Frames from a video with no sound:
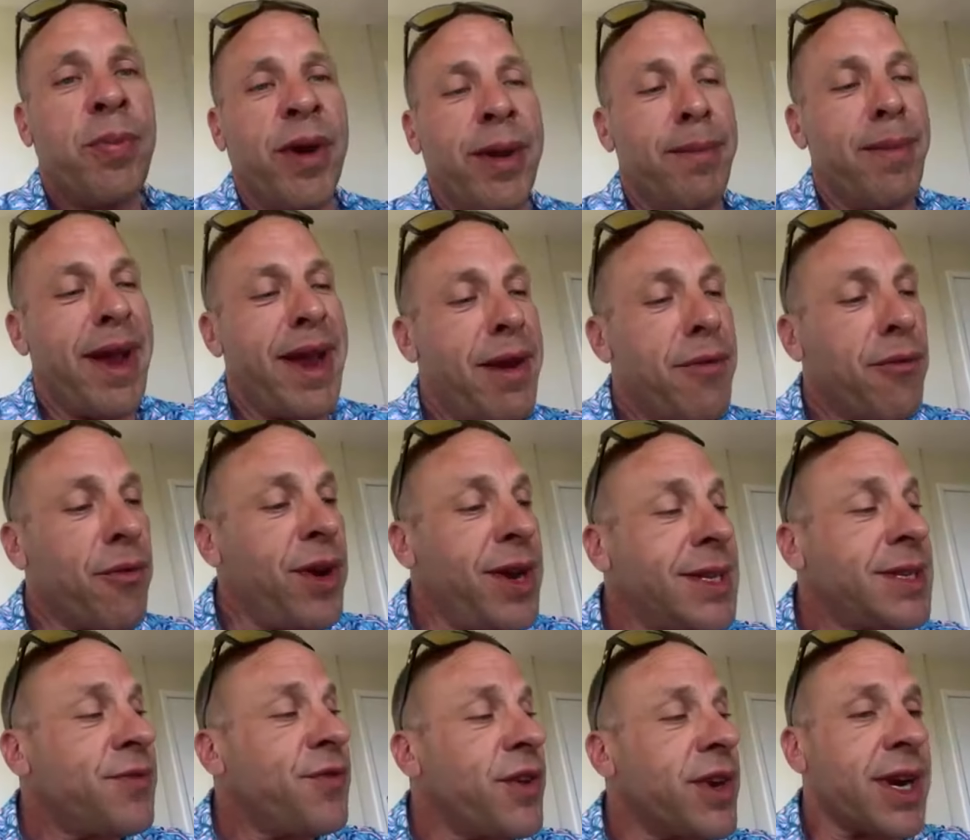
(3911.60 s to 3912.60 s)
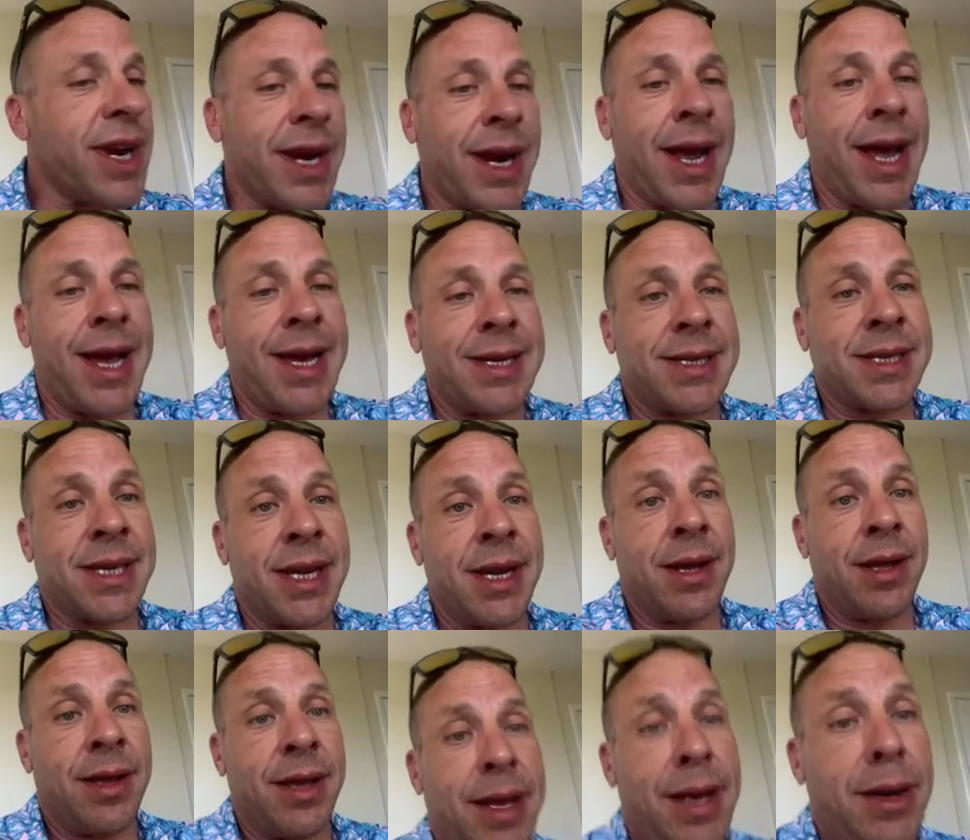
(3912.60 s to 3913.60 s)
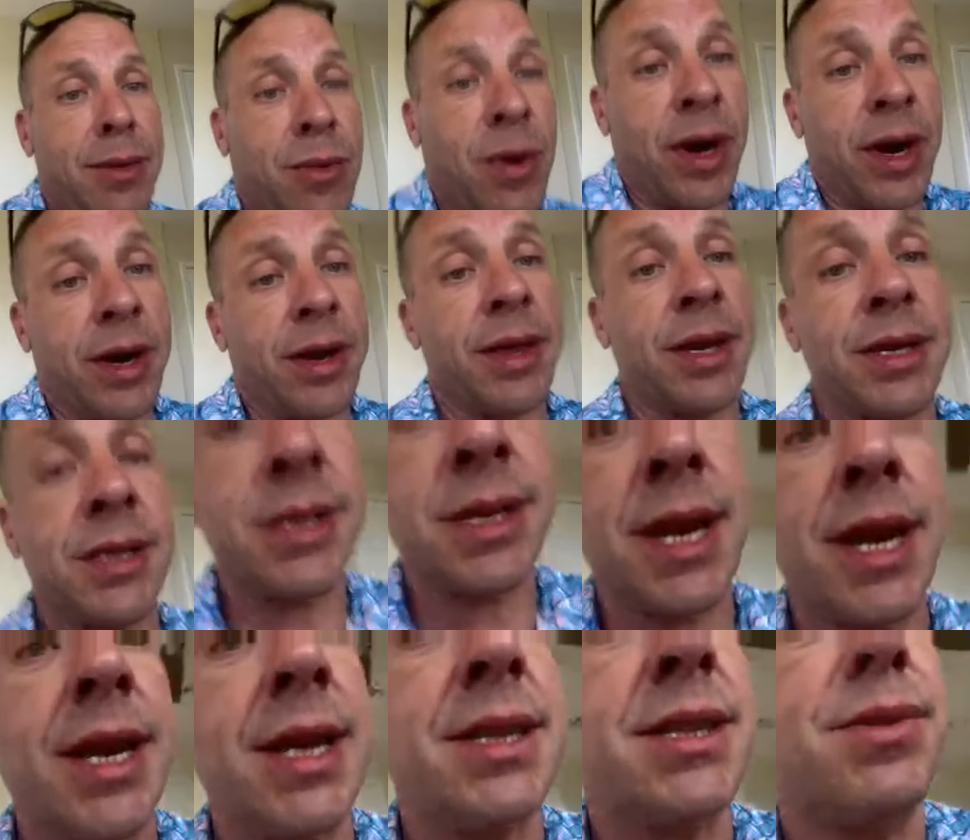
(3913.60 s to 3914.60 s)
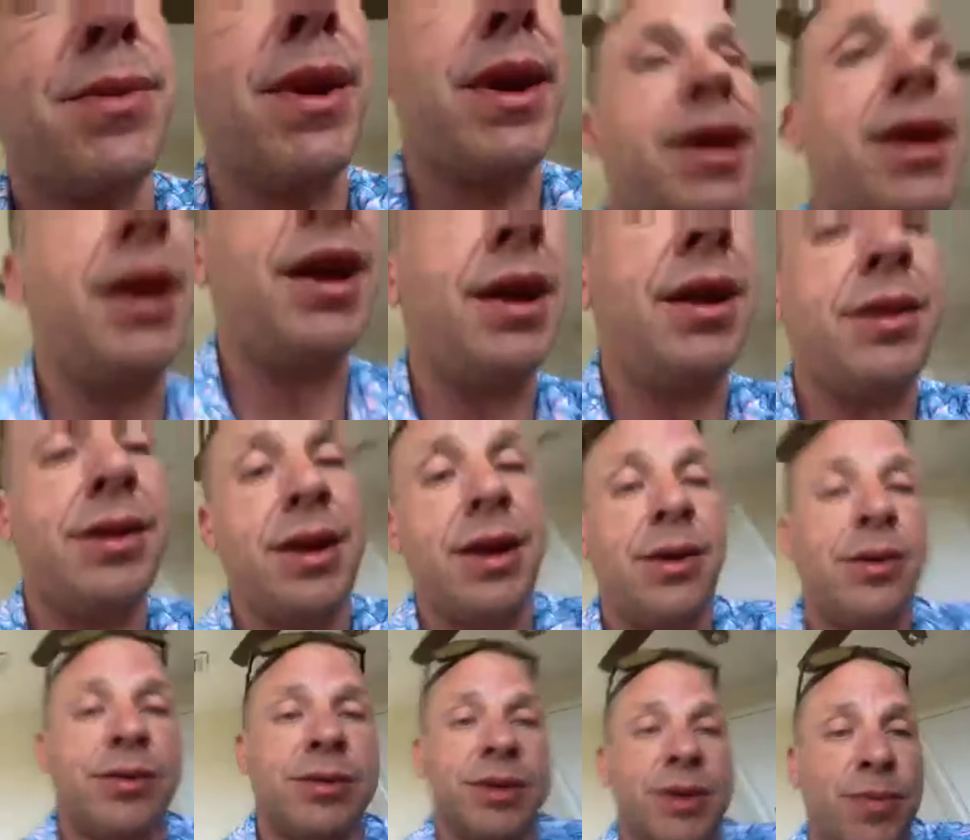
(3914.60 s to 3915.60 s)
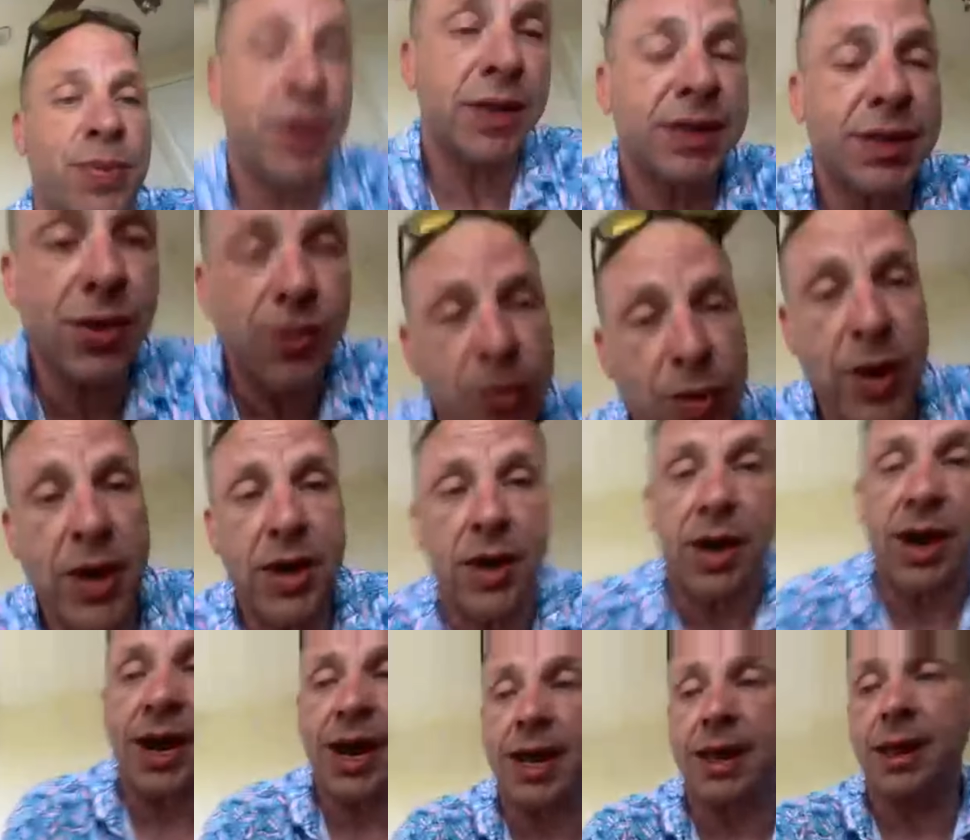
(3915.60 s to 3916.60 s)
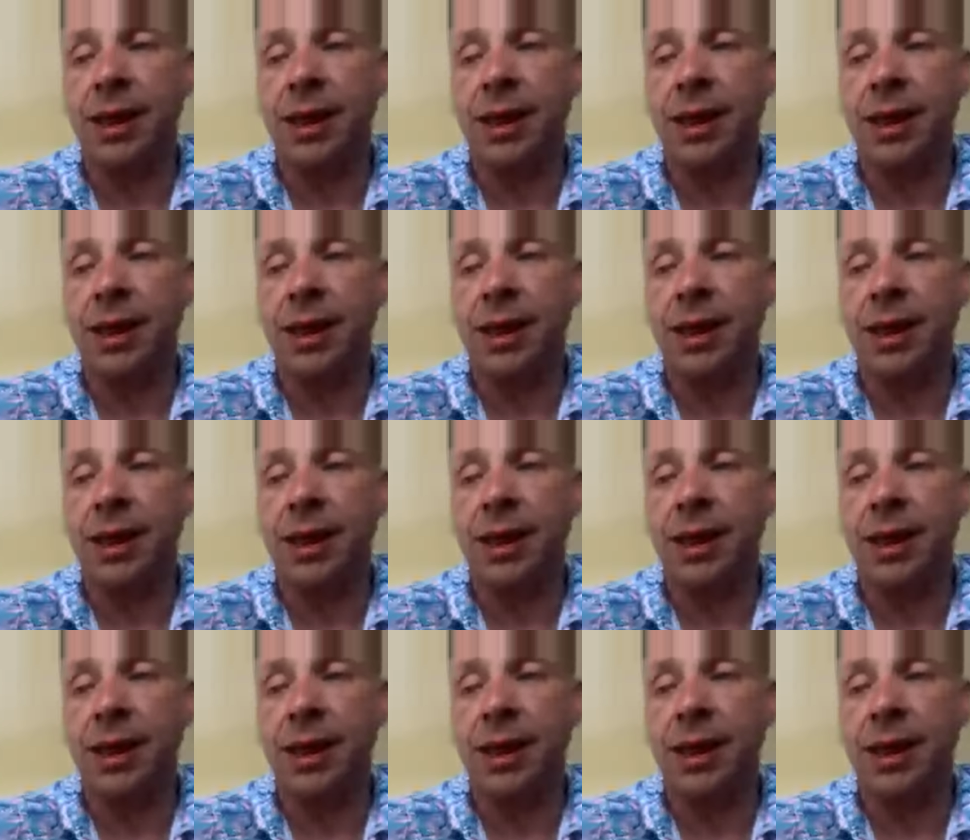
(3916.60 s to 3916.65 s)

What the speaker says: But man, rent's fucking high as hell anywhere these days, man. I don't know. It depends on where you're at.